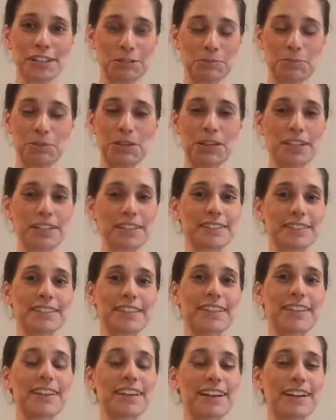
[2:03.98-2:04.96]
apart,
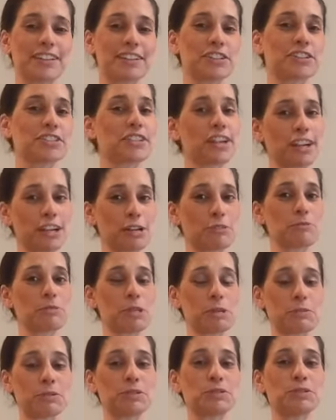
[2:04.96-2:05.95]
then you're not going to be
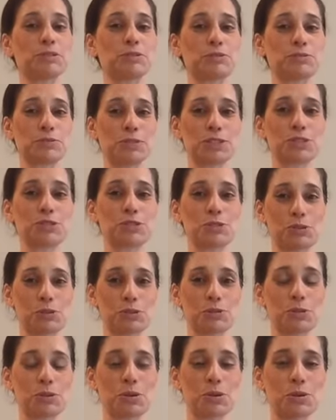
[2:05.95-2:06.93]
able to reach
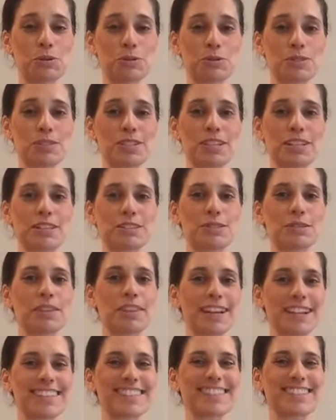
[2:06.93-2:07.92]
those goals. And so
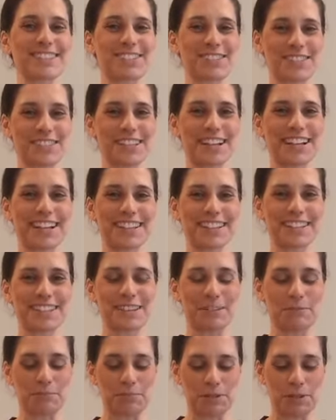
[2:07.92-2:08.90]
that's her second
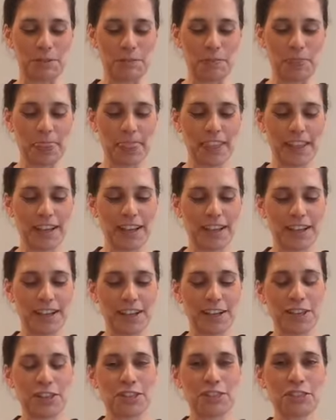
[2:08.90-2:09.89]
tip.
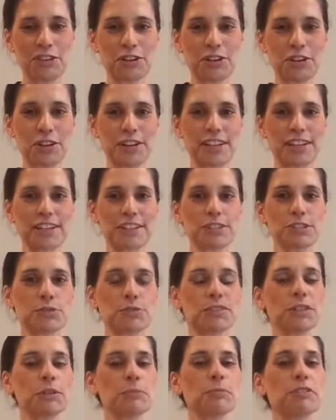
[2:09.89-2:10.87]
Third is to
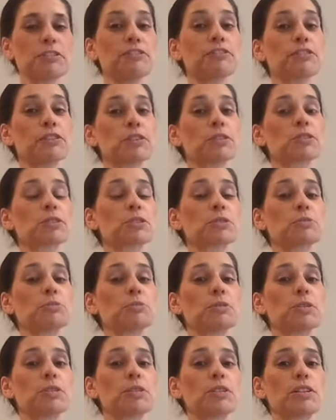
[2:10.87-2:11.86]
really be
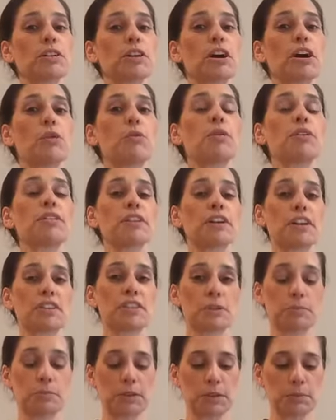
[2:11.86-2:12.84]
vulnerable with
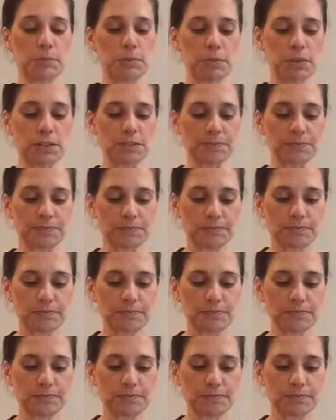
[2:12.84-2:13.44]
other people.